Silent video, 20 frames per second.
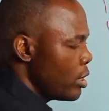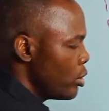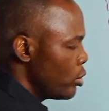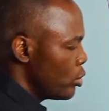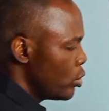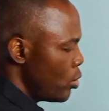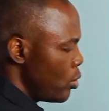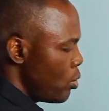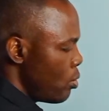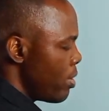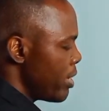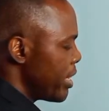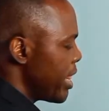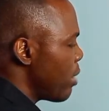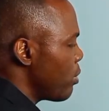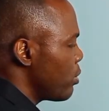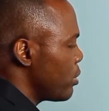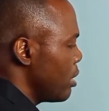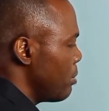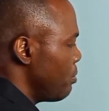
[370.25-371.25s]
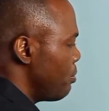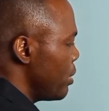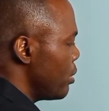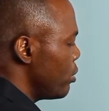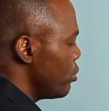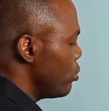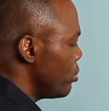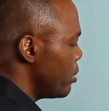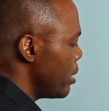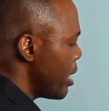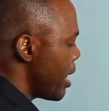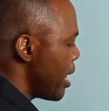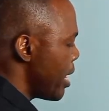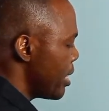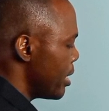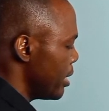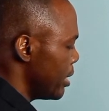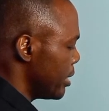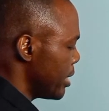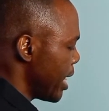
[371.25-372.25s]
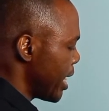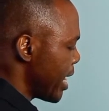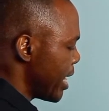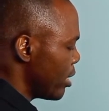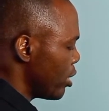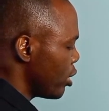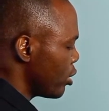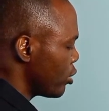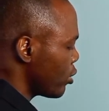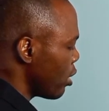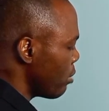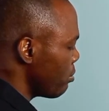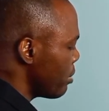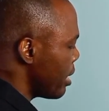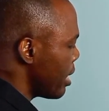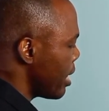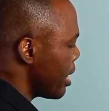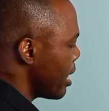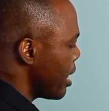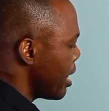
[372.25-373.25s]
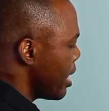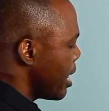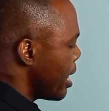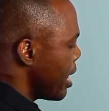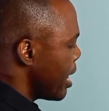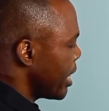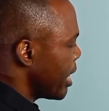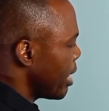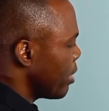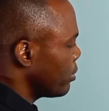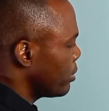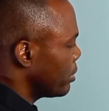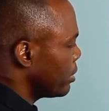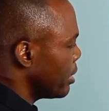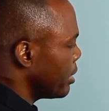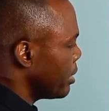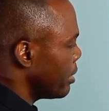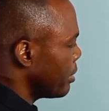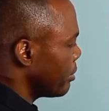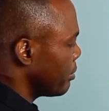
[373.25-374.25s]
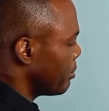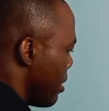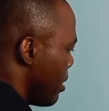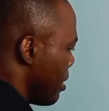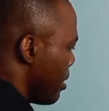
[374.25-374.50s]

So what I will simply do here is I can just come here and I will say